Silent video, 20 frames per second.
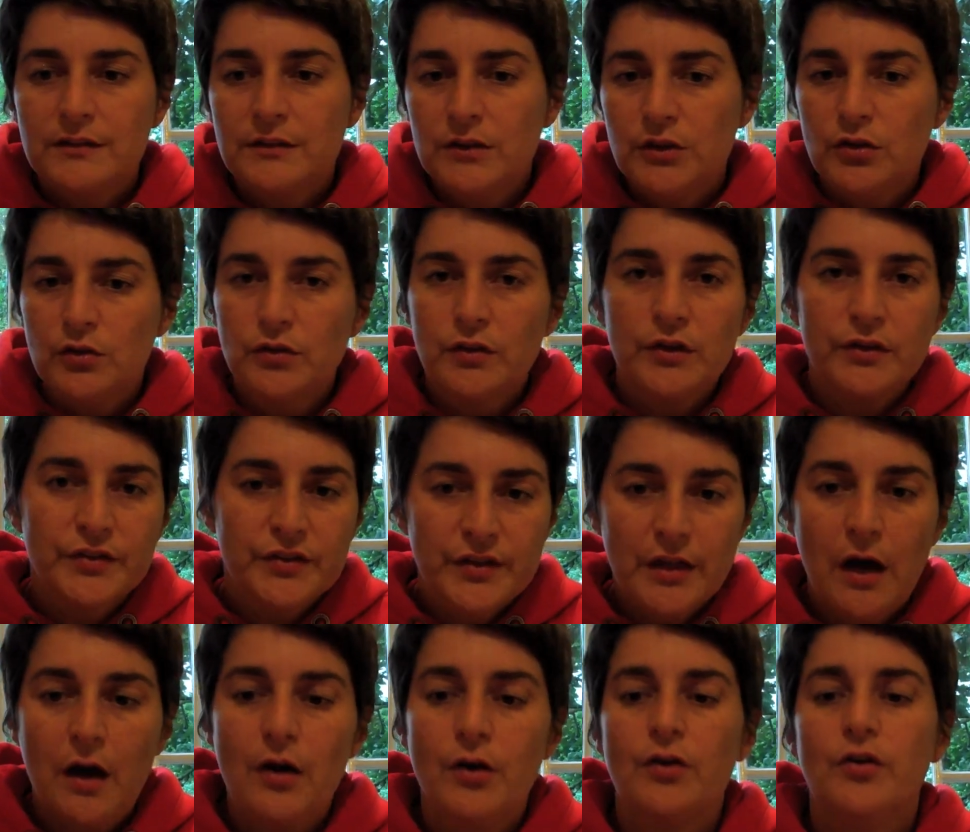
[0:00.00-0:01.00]
you know, the
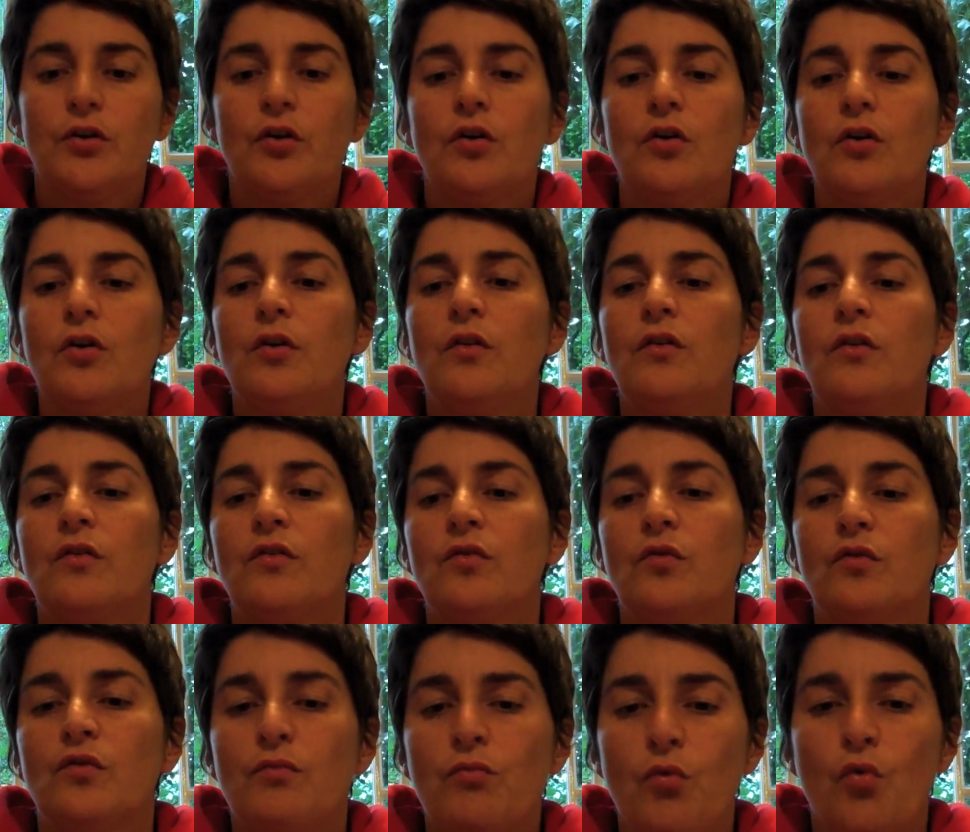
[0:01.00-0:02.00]
sourdough, the
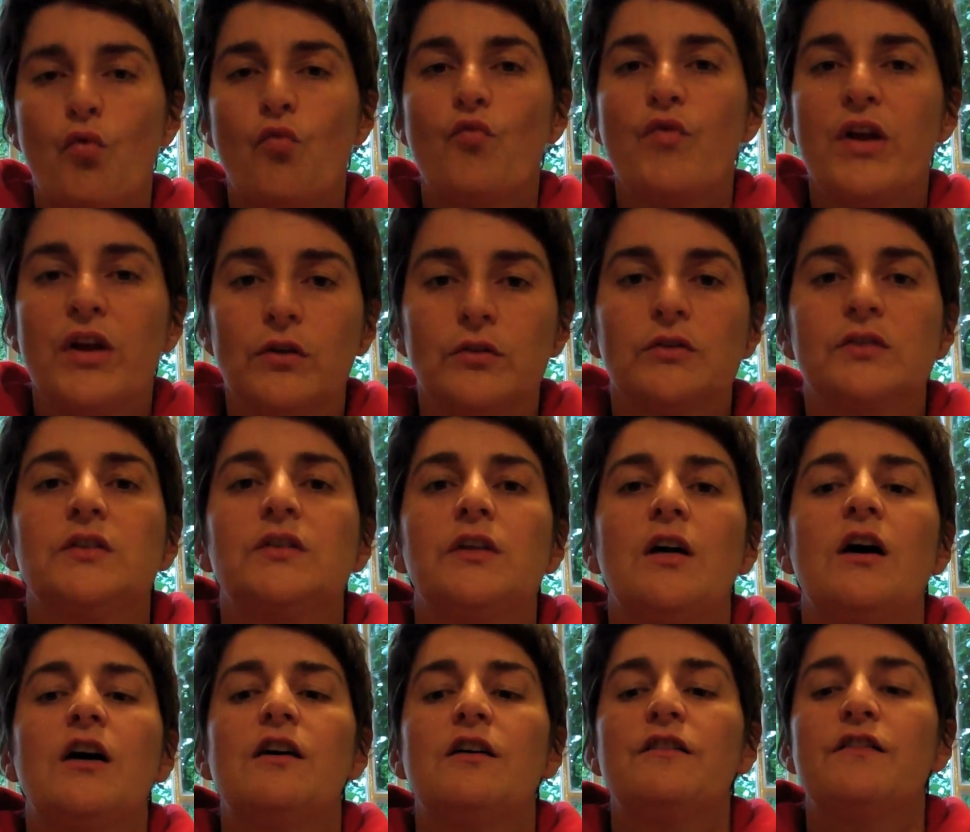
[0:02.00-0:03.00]
sort of more real
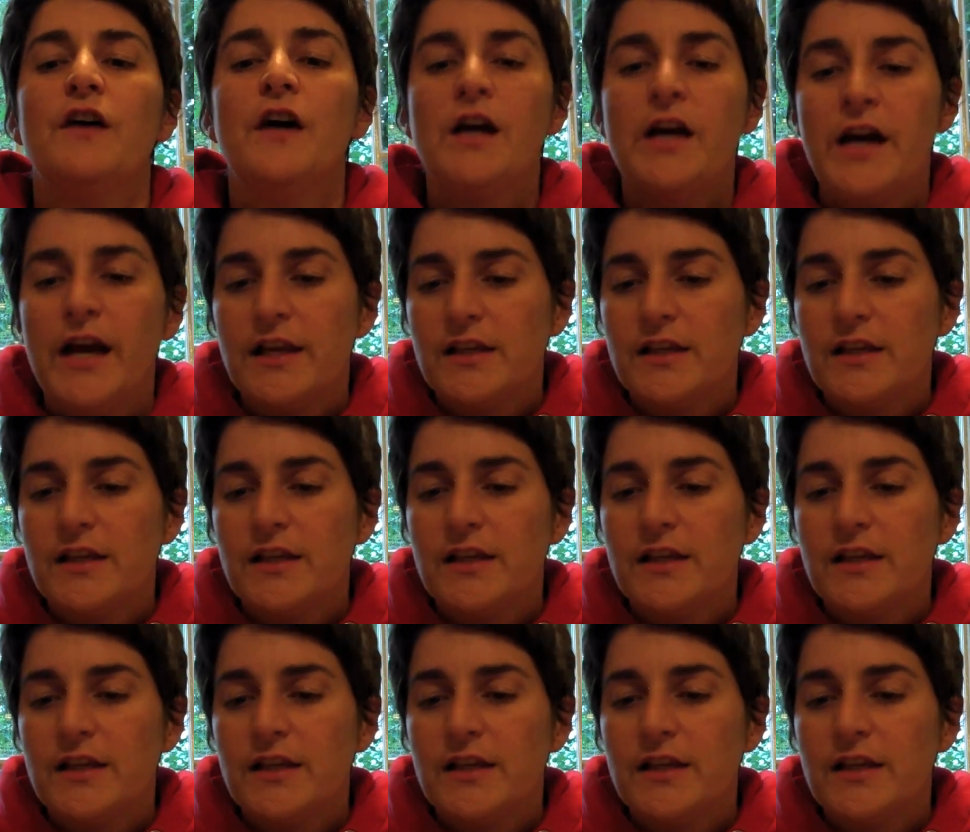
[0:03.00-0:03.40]
stuff.